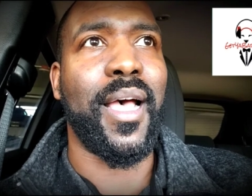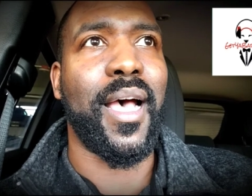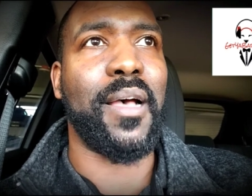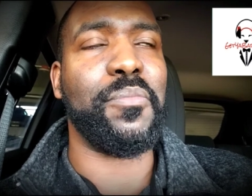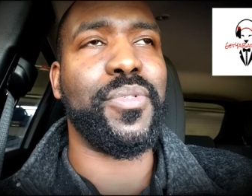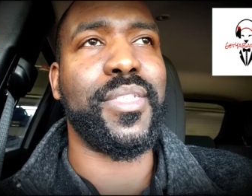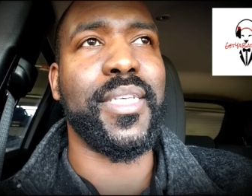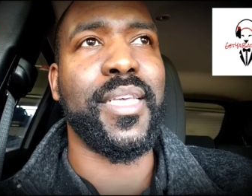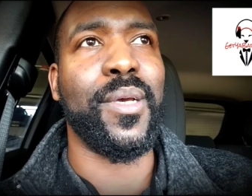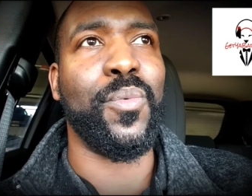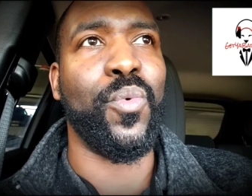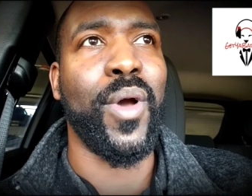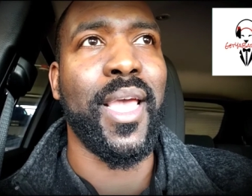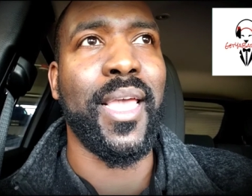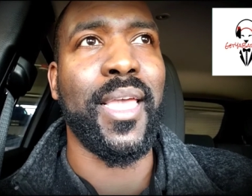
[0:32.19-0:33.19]
I'm
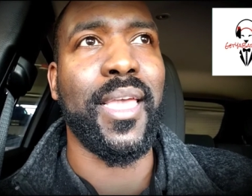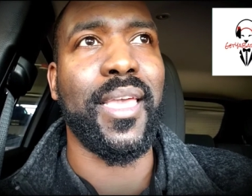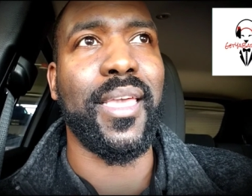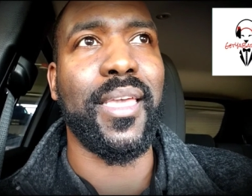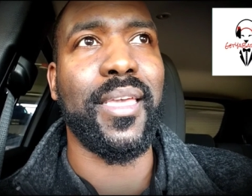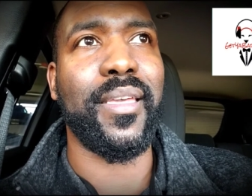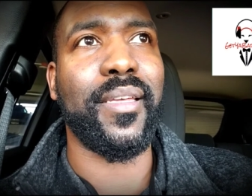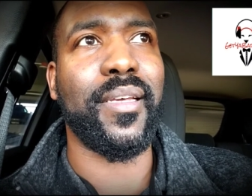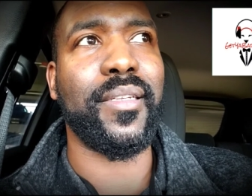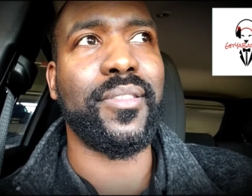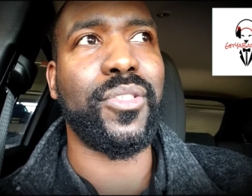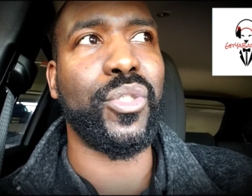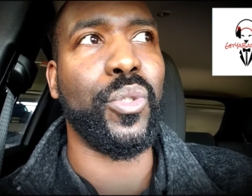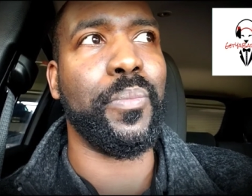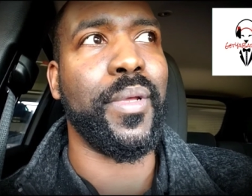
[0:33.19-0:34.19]
seeing way
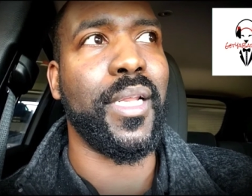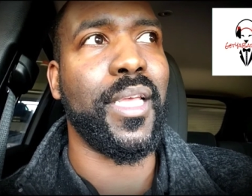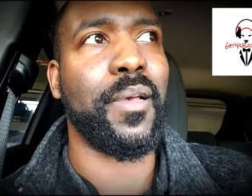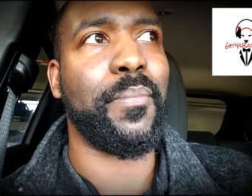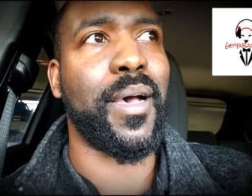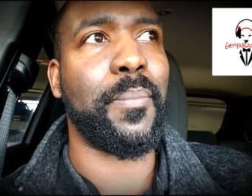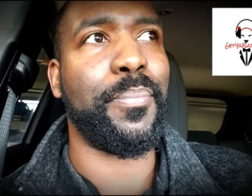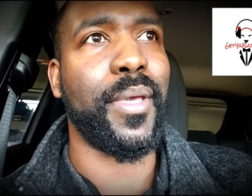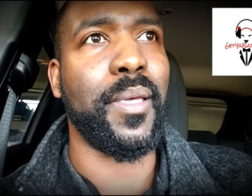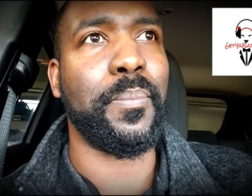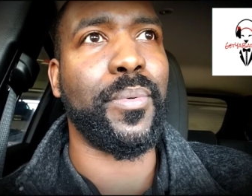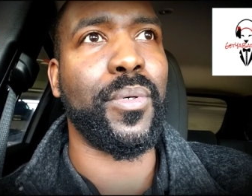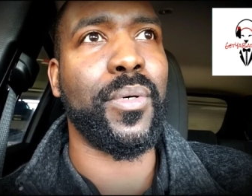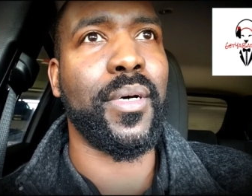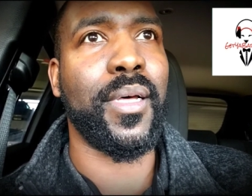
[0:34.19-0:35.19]
too many of my
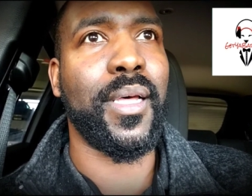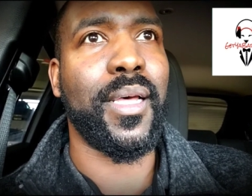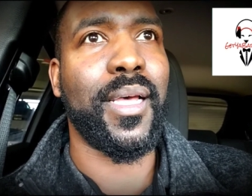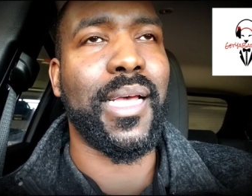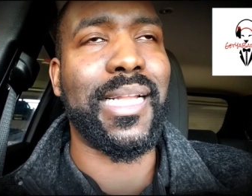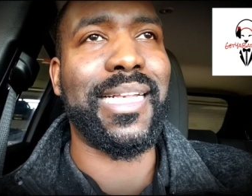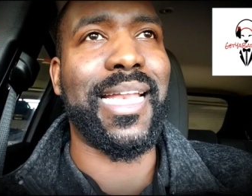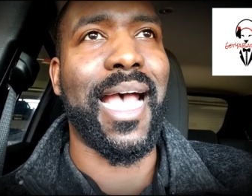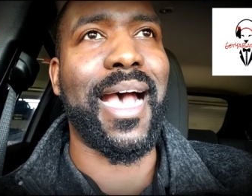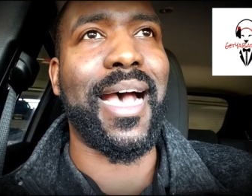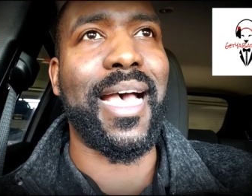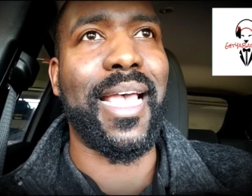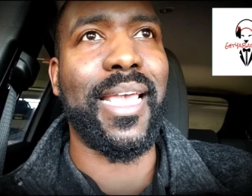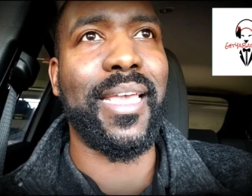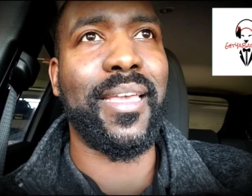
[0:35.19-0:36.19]
people
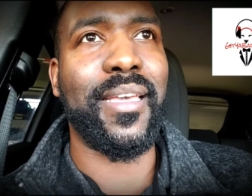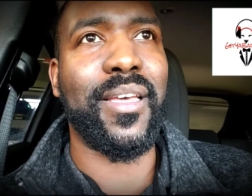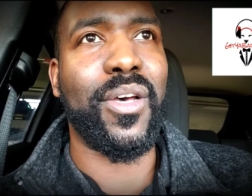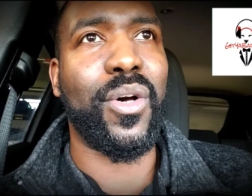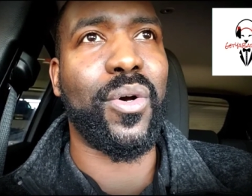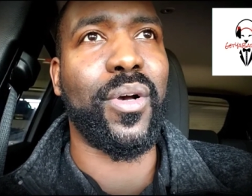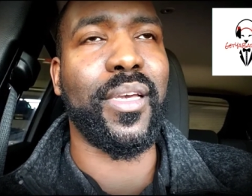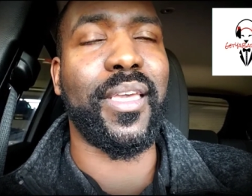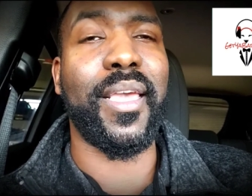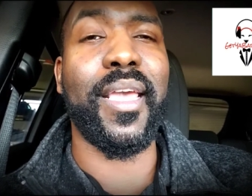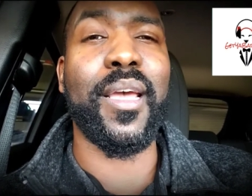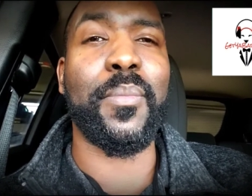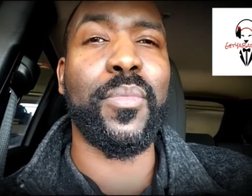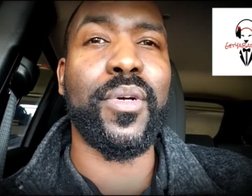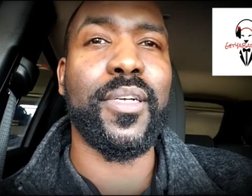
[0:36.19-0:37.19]
die on
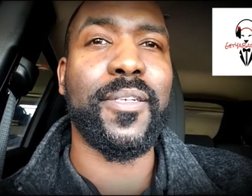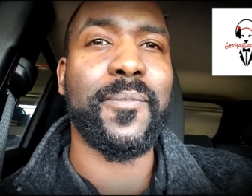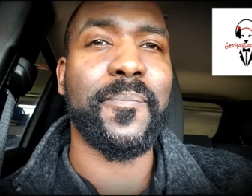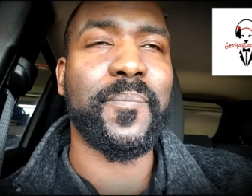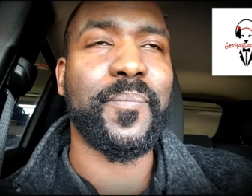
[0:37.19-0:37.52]
camera.